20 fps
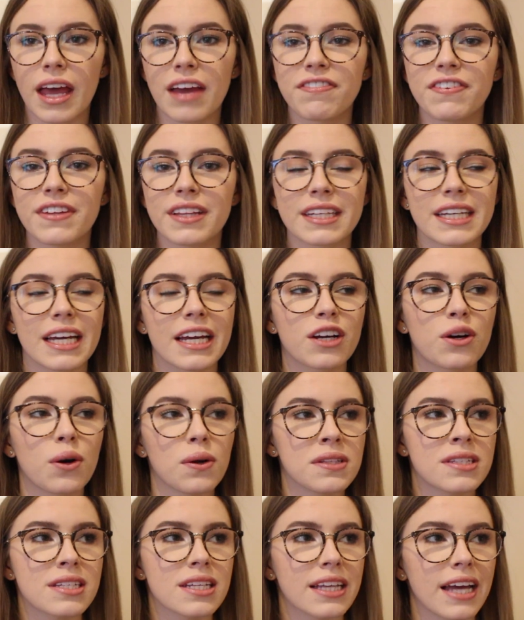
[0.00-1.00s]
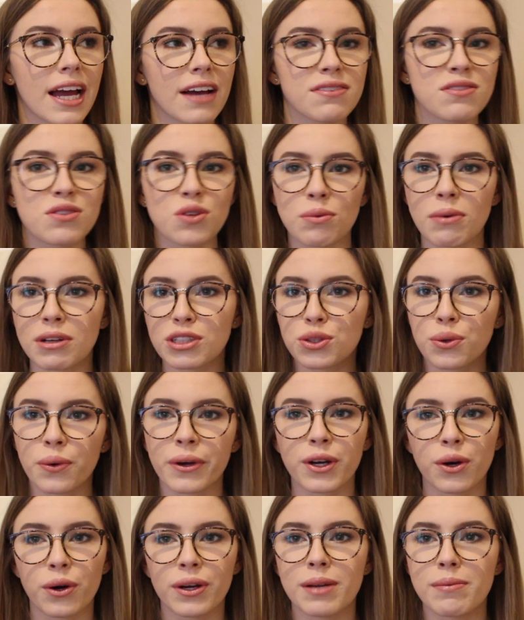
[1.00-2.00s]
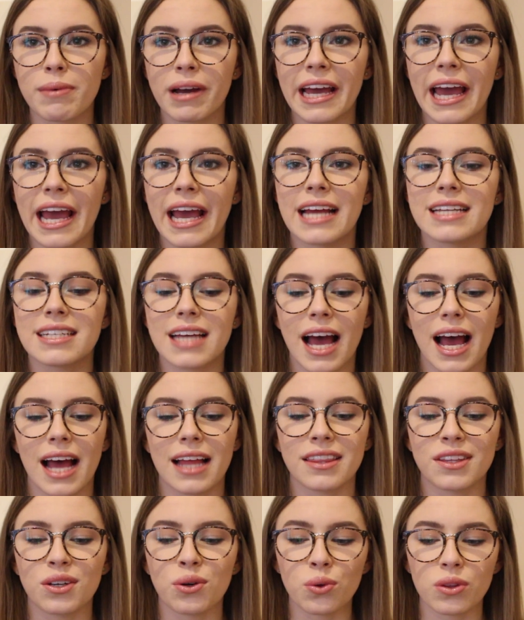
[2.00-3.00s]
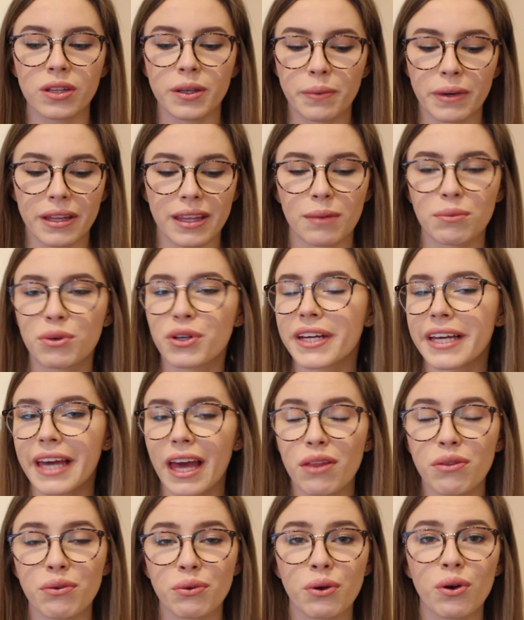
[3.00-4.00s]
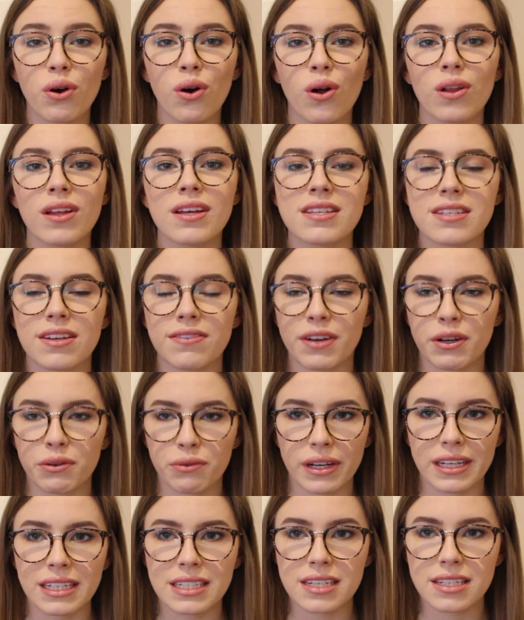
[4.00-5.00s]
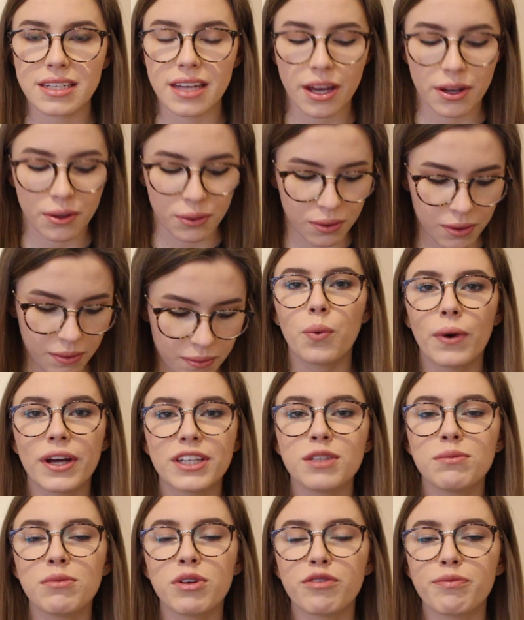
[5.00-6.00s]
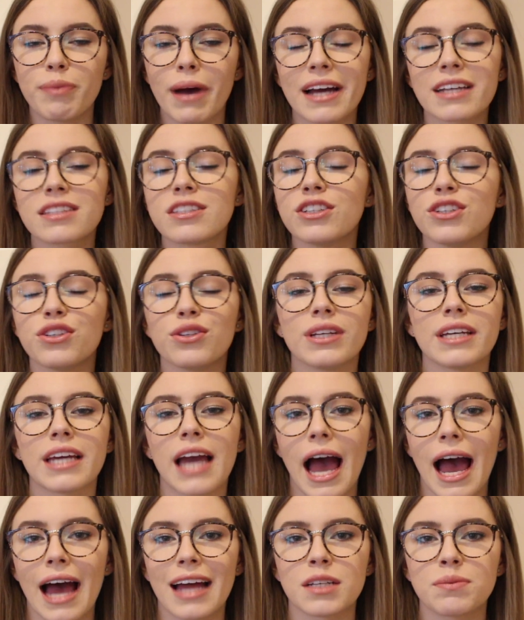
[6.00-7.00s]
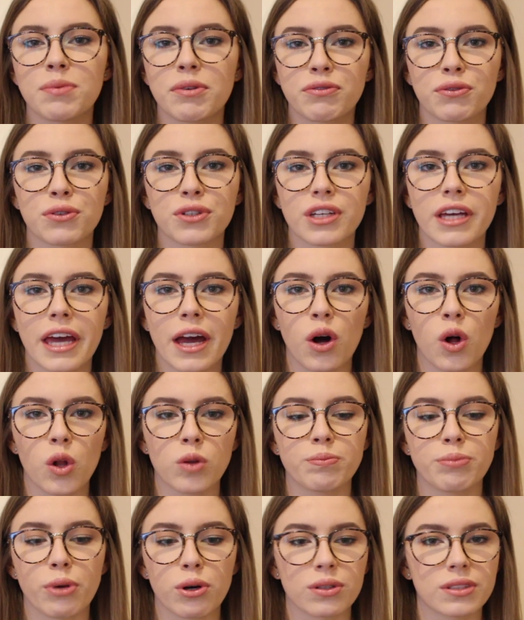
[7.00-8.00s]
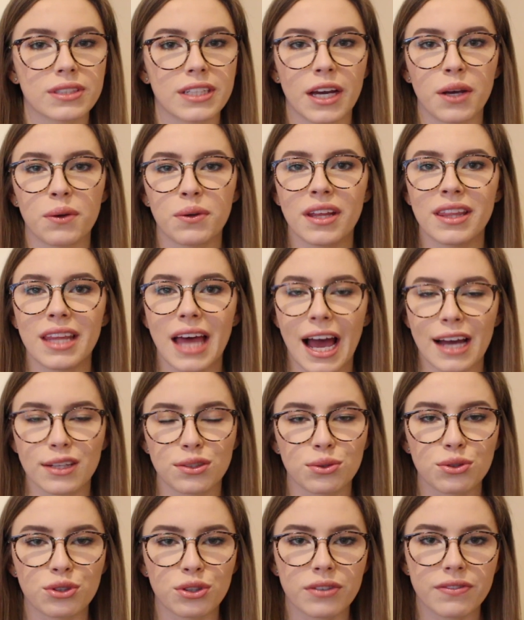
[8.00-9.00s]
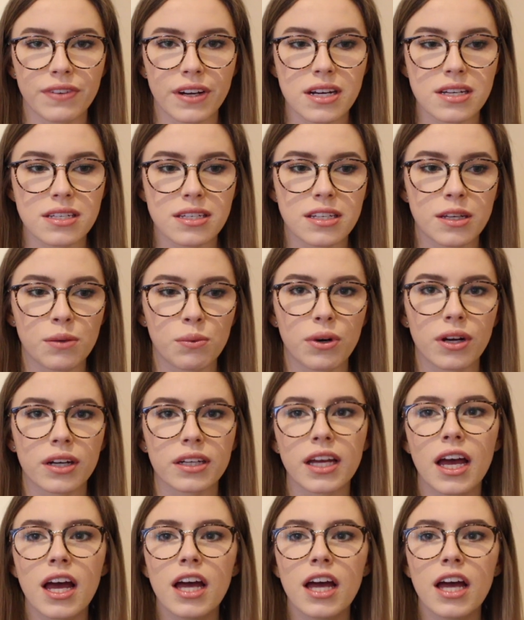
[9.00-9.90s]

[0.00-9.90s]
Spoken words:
I feel like I constantly have so much going on in my head, and the only way that I'm going to get through it all is if I write it down. When you move back to uni and before you get all bogged down in the actual university work,